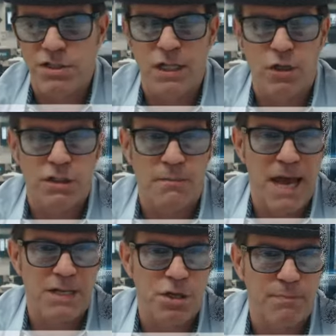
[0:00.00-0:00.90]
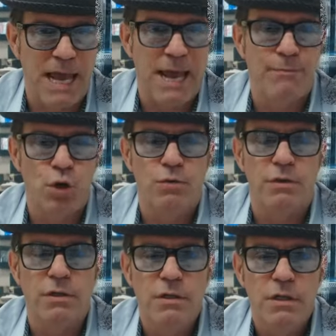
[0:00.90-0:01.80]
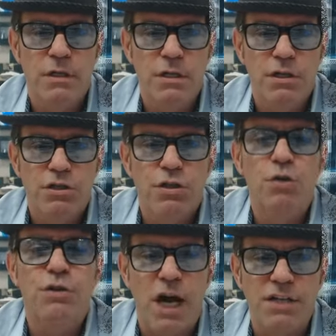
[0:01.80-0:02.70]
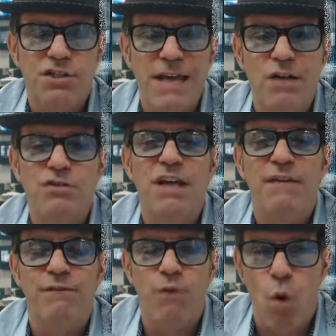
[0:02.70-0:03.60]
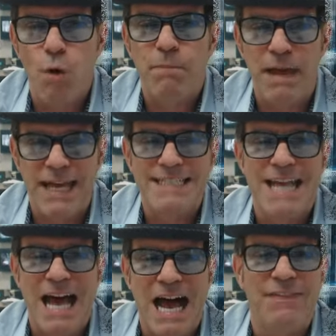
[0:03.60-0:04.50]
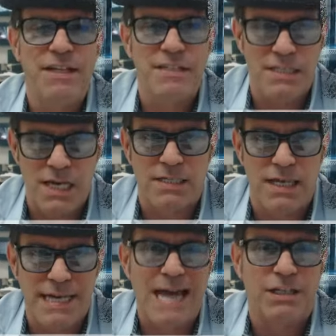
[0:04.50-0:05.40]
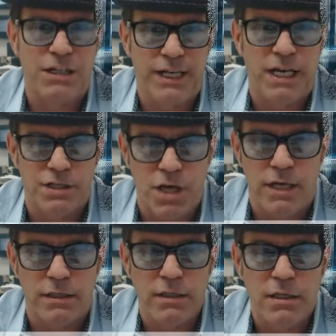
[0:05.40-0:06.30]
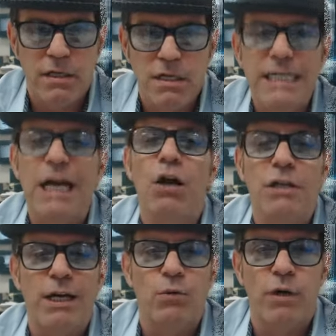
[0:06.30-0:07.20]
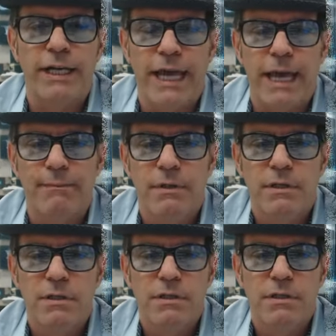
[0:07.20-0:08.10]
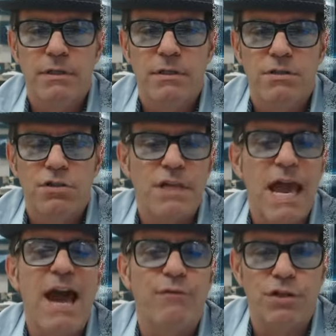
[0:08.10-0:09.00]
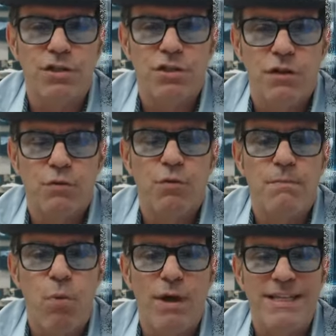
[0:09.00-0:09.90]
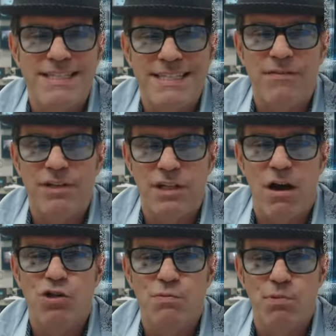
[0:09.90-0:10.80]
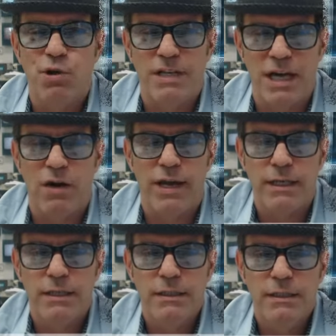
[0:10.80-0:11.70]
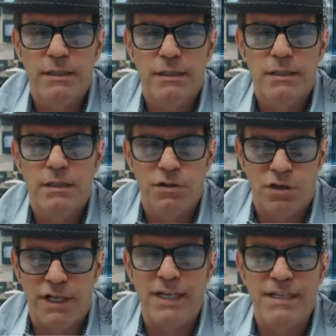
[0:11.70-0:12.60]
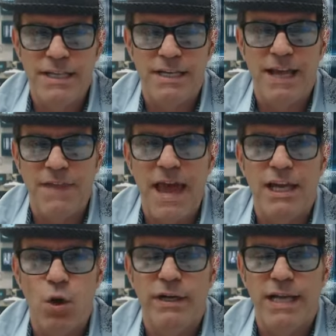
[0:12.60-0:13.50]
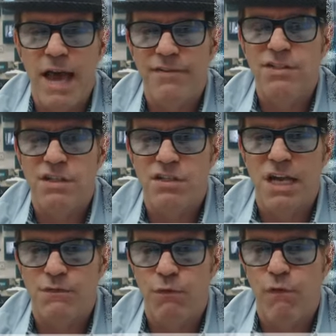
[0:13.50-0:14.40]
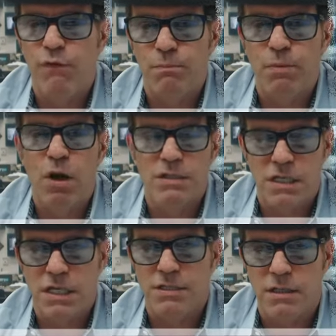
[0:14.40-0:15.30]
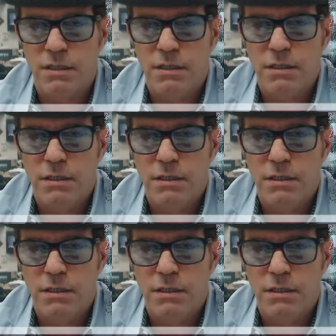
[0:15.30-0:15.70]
Let's take a look at the matchup. Cam Newton. Two touchdowns and four picks on the season. Not going to get it done. Carolina running game. Just average. 3.7 yards per carry. They're going to need to get that going to have a successful football season.